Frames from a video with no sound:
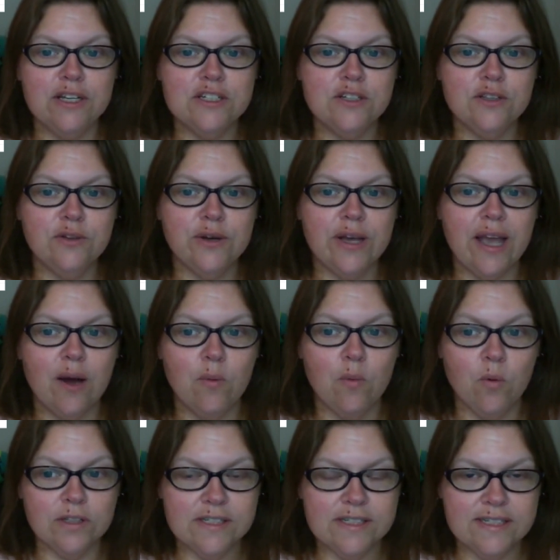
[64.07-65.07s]
to look at
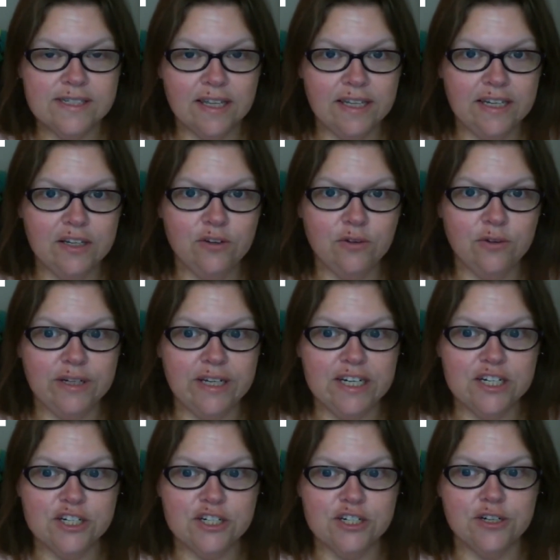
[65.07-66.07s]
what's selling in your
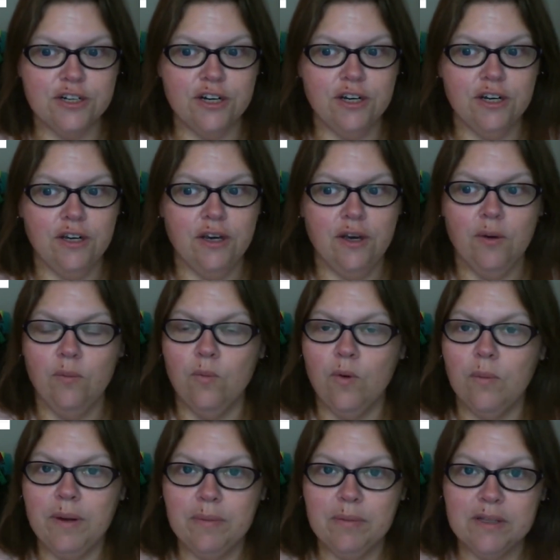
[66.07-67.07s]
niche,
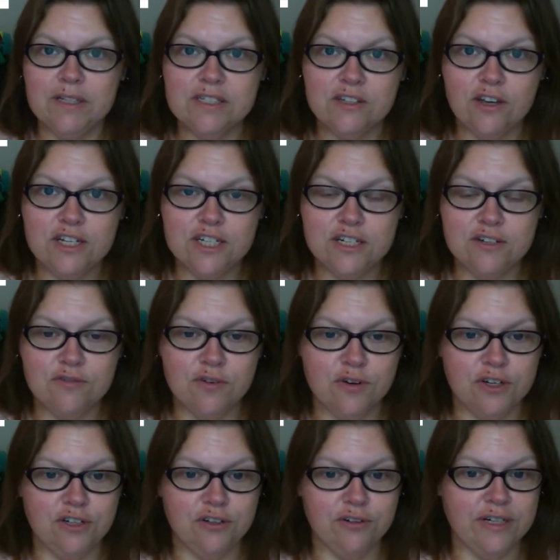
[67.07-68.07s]
what people are searching for
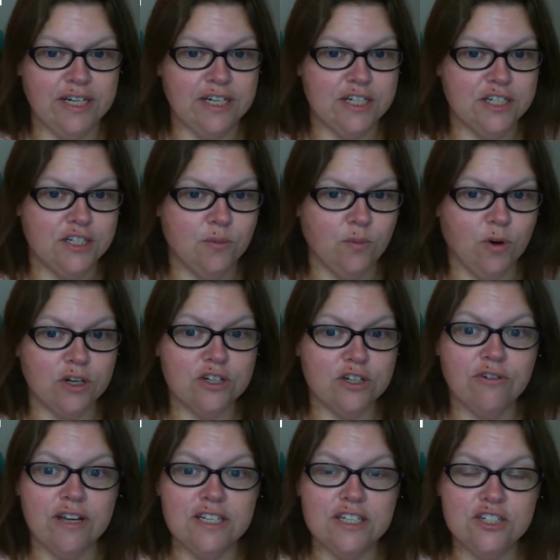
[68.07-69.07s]
in your niche, what
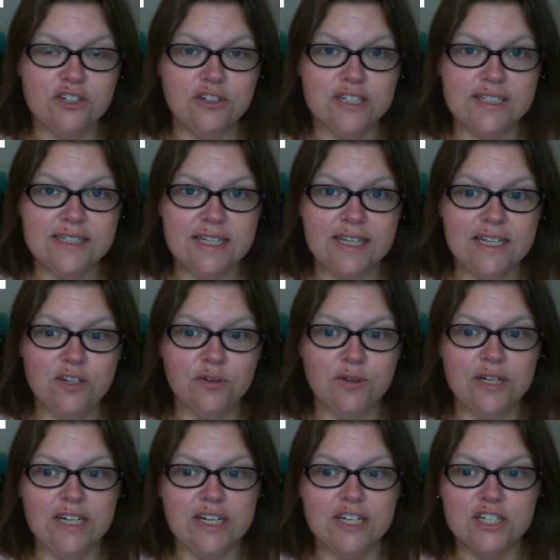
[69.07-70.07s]
trends you can see in your
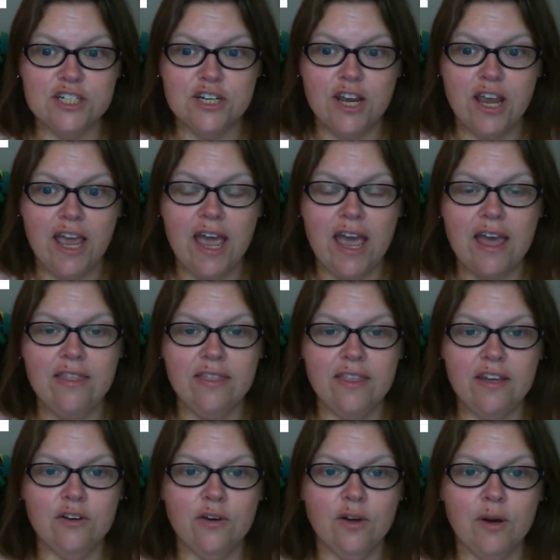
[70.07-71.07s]
niche, and
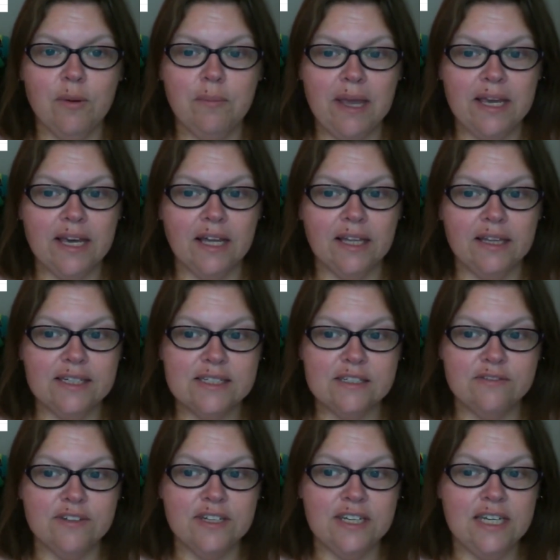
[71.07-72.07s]
then you're going to make a list
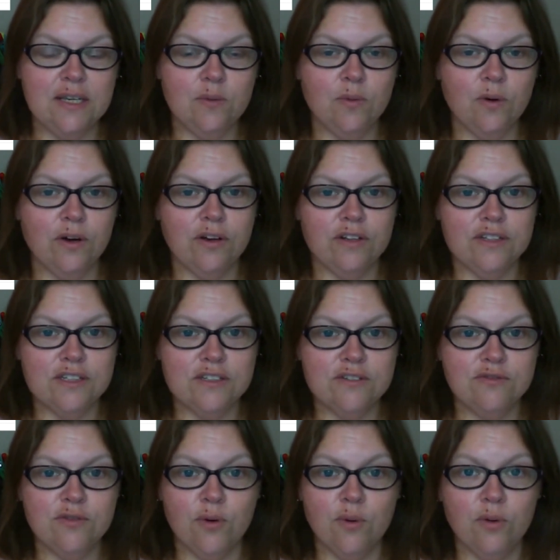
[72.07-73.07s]
of keywords
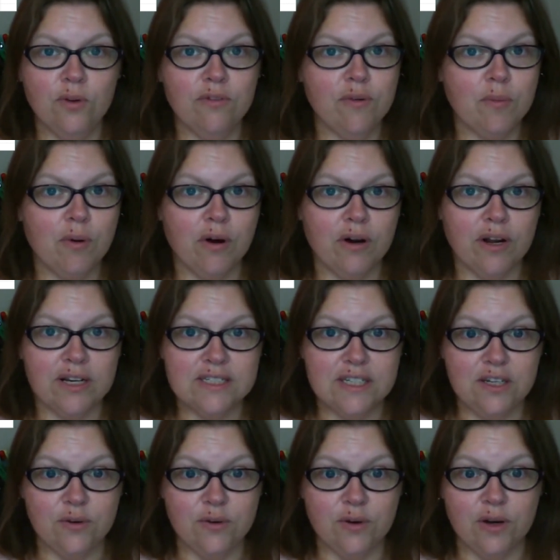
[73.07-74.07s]
for all of the products that
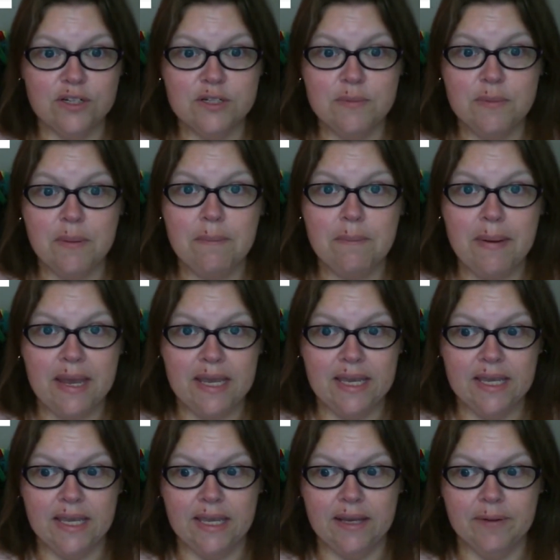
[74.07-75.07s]
you're going to be
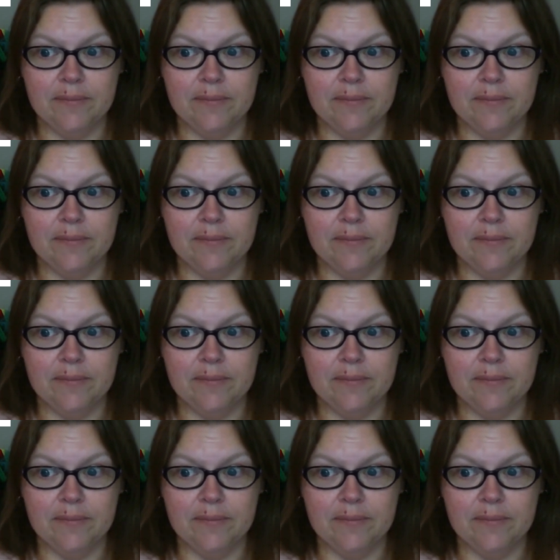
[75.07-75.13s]
making.